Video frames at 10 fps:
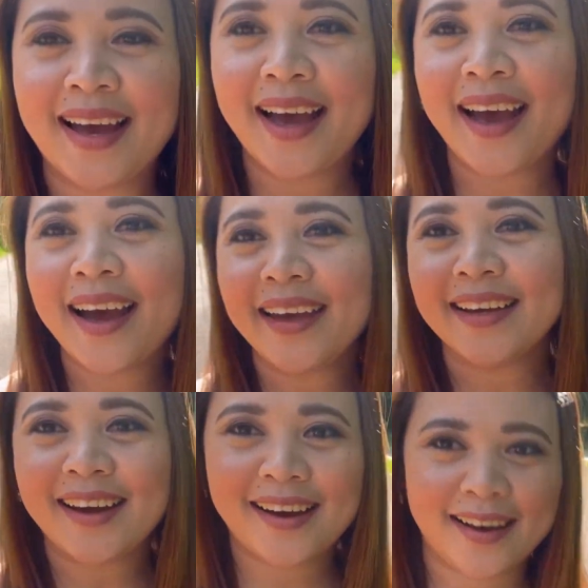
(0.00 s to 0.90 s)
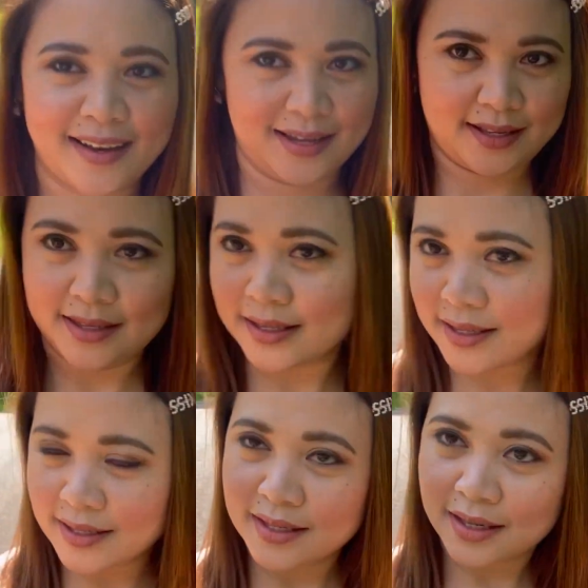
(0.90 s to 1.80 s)
Hi
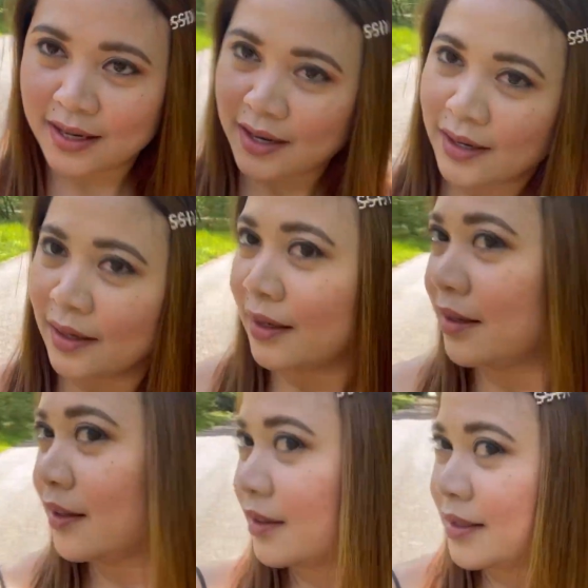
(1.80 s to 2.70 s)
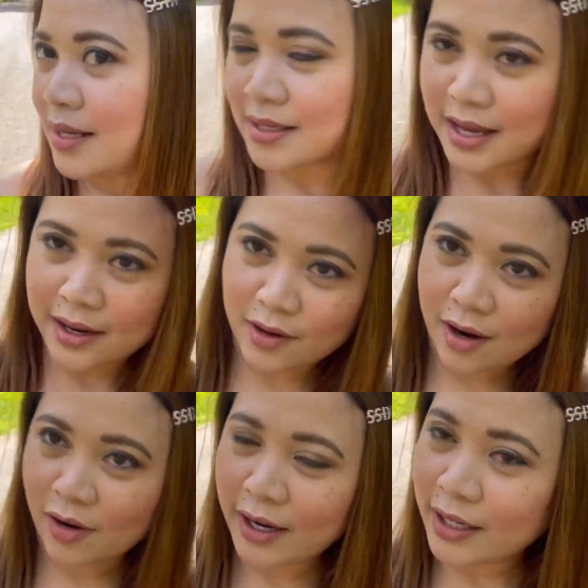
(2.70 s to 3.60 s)
guys! Nasaan
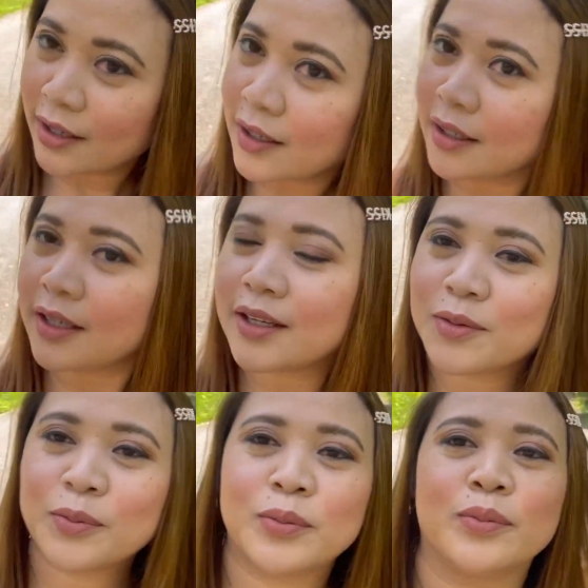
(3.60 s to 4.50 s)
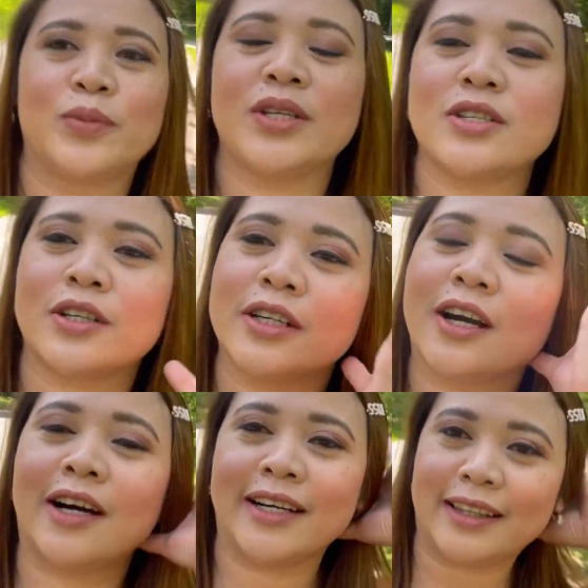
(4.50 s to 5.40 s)
ako ngayon? Butcher
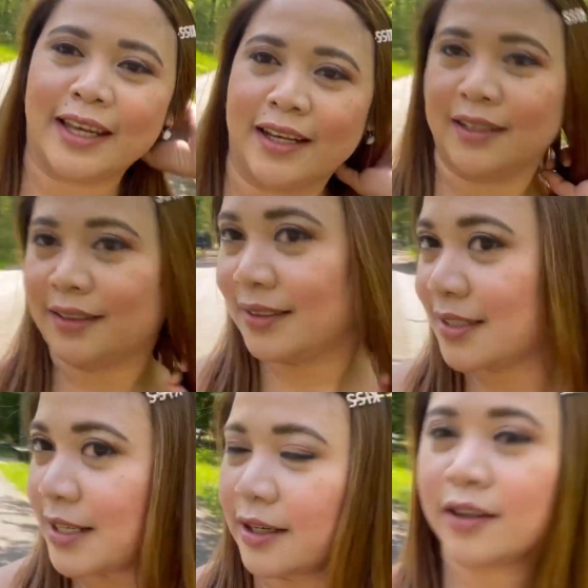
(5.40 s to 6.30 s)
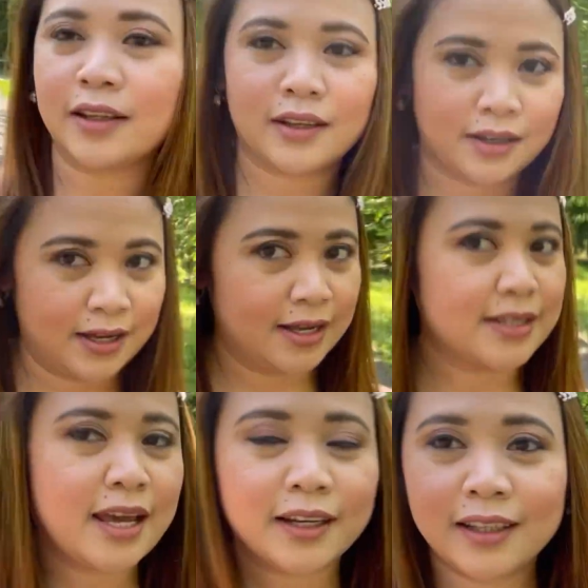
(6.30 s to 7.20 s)
Garden. Charot.
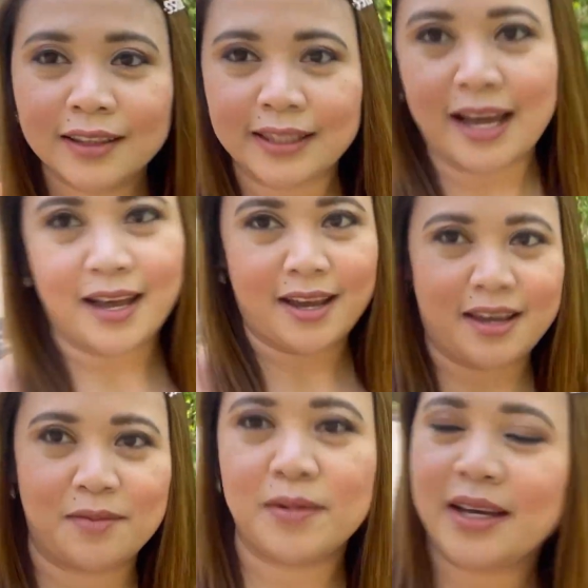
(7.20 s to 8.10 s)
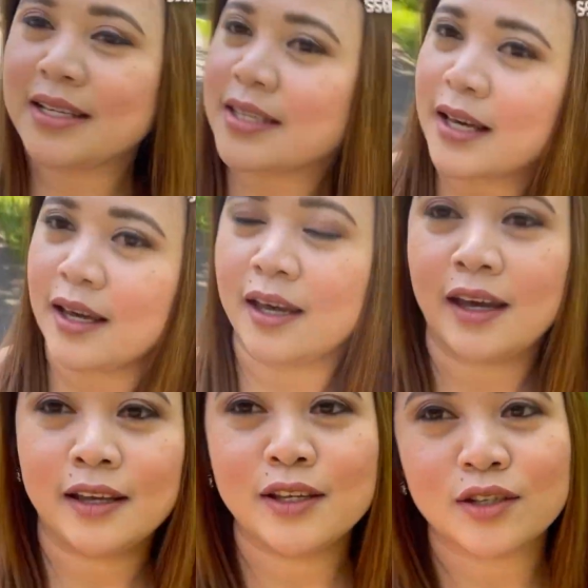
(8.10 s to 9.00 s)
Second time kasi
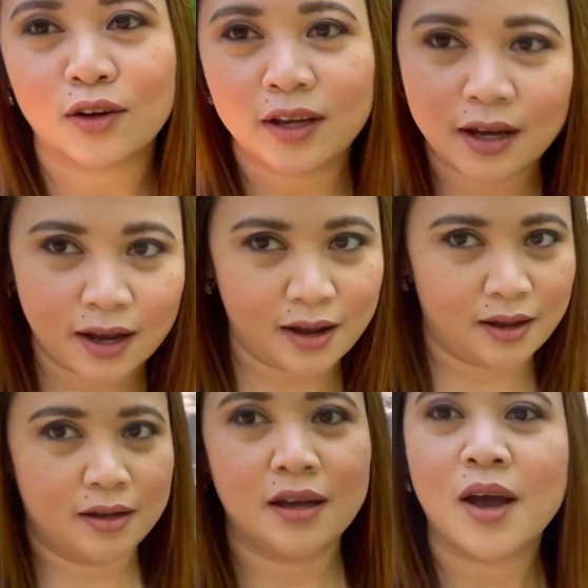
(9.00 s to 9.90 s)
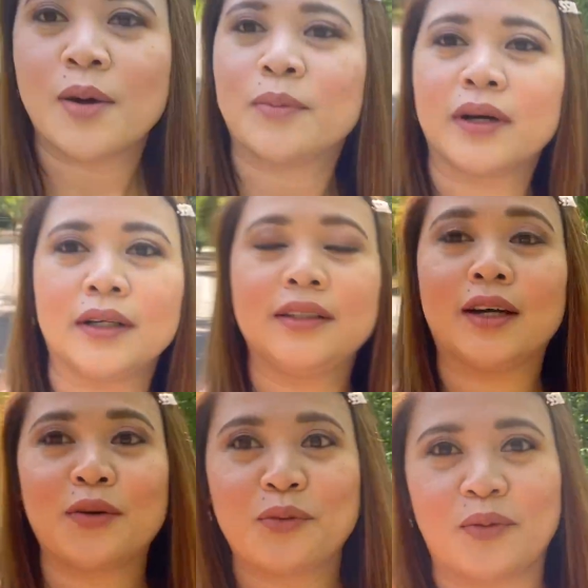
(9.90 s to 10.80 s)
enjoy ang
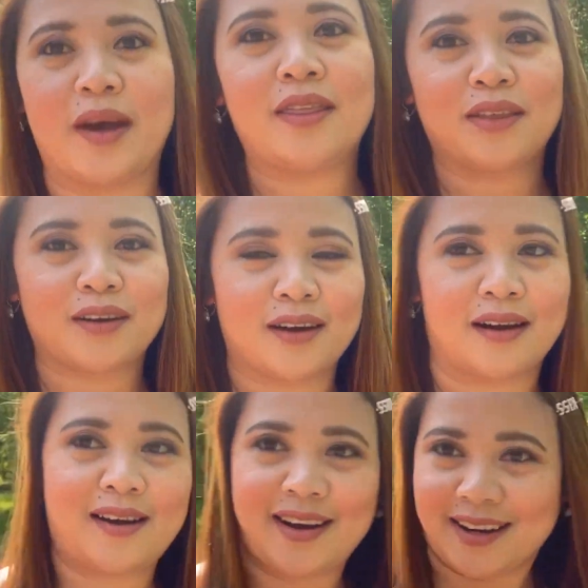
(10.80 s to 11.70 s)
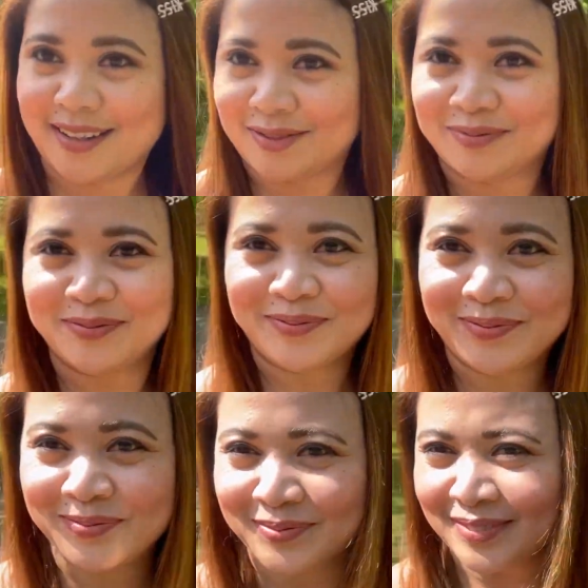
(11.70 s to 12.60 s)
magandang weather.
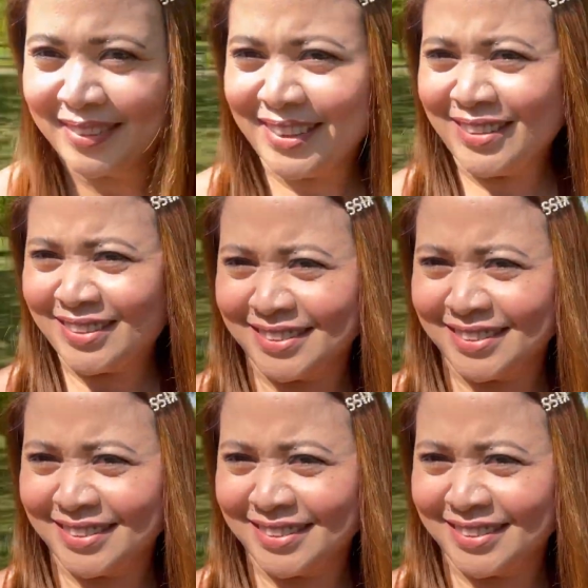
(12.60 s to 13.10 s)
Look.